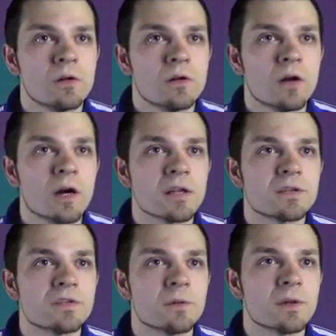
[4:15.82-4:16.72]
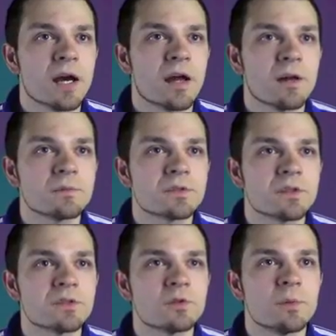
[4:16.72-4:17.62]
All right, let's see what we got. I'm just
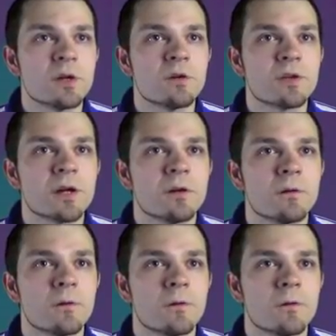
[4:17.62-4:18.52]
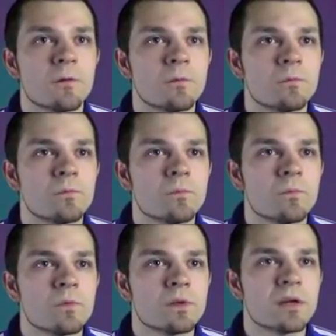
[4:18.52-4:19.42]
gonna swim on over there.
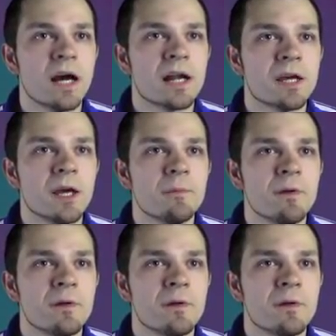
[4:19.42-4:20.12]
Got him.